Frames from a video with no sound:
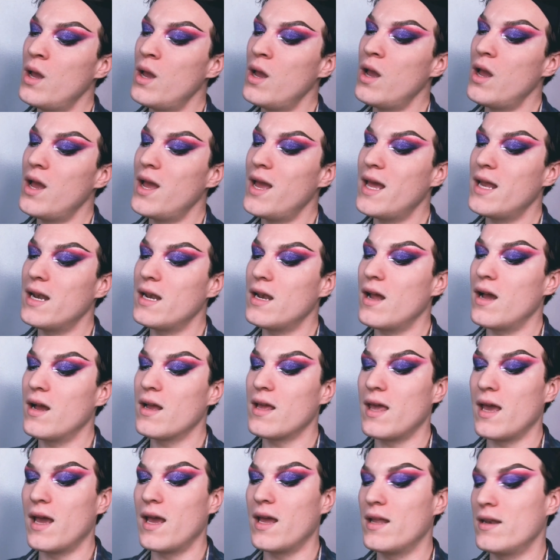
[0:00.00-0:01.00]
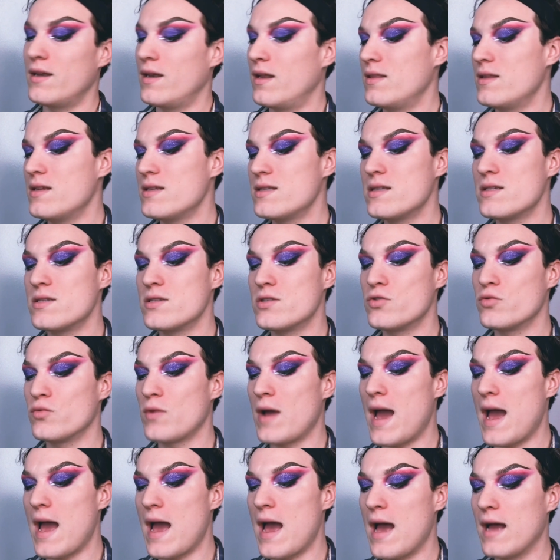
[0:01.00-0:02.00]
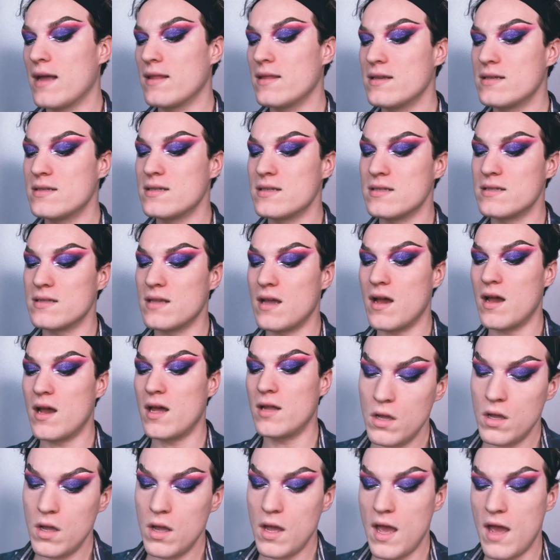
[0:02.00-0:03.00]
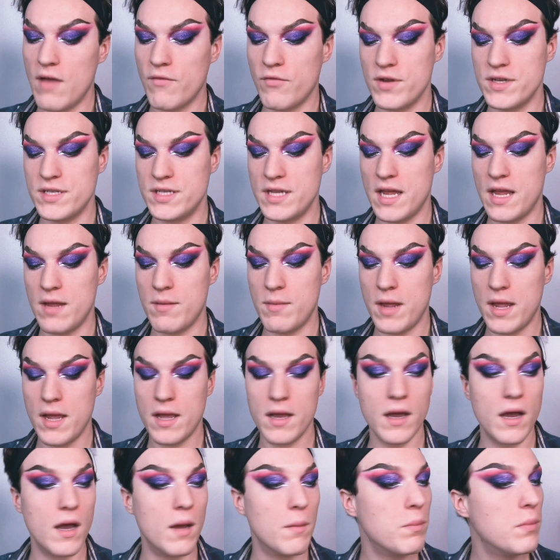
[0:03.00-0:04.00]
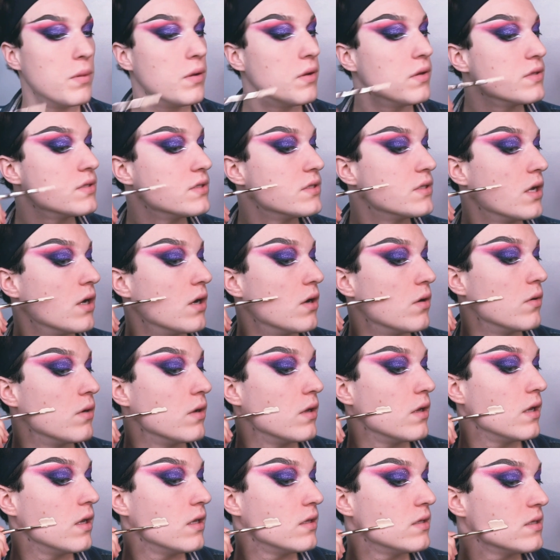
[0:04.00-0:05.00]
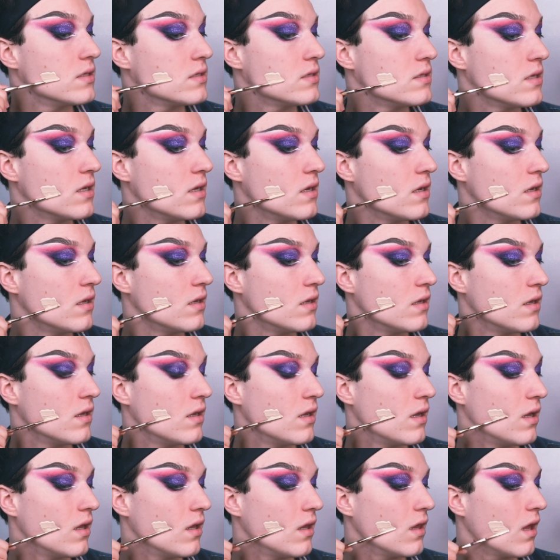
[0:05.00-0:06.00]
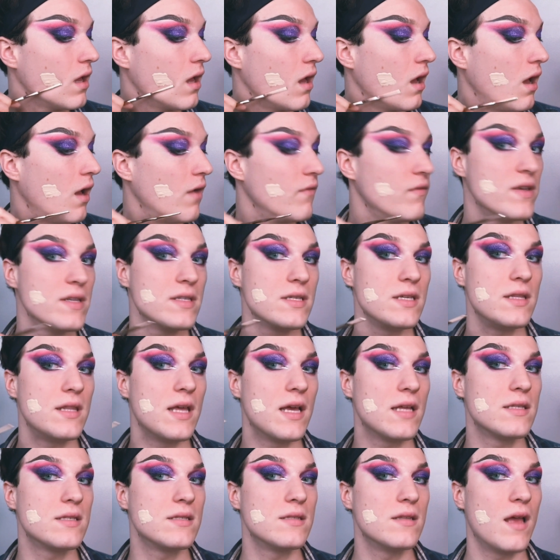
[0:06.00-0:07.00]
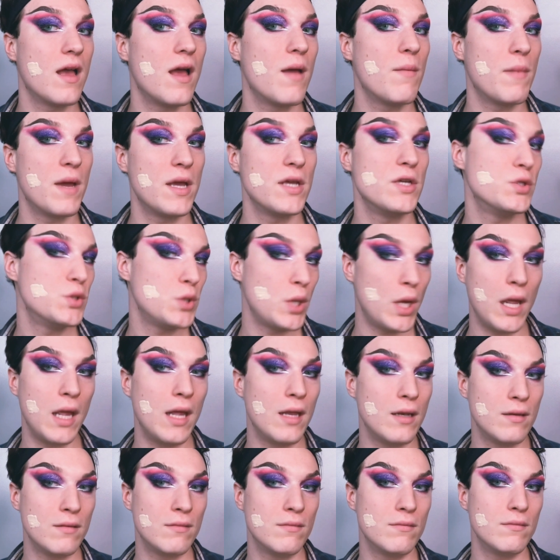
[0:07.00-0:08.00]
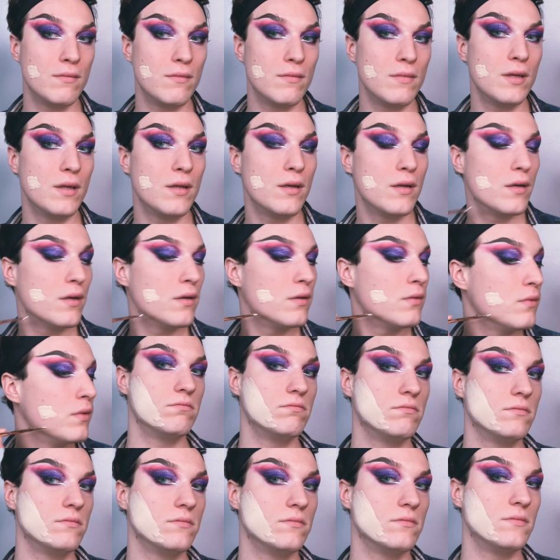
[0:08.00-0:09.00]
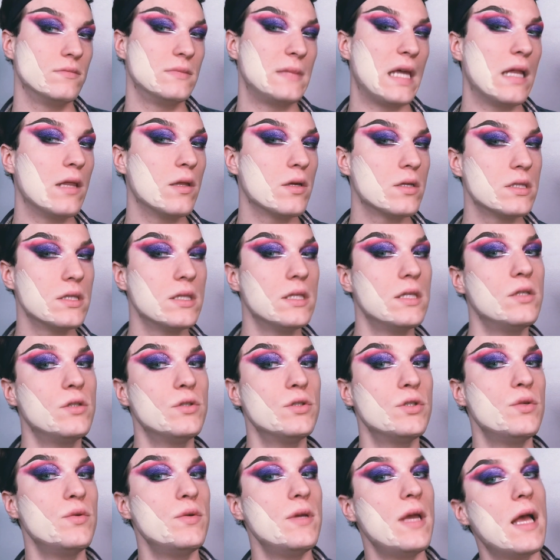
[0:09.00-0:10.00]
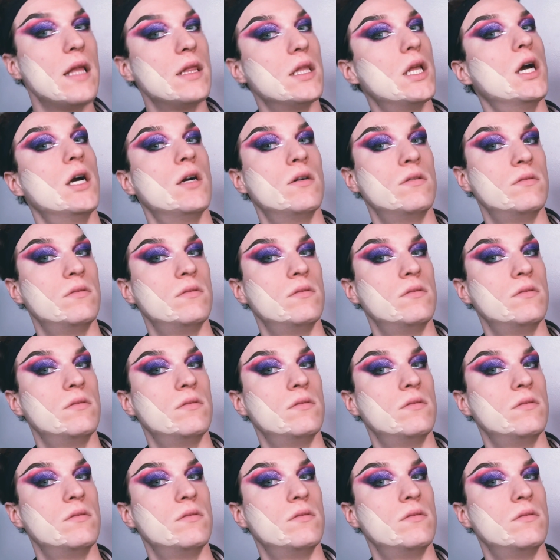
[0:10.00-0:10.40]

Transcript: And again, this is drag. This is not everyday makeup, so it does not, like, obviously that's not my shade, you know? That looks a little too yellow.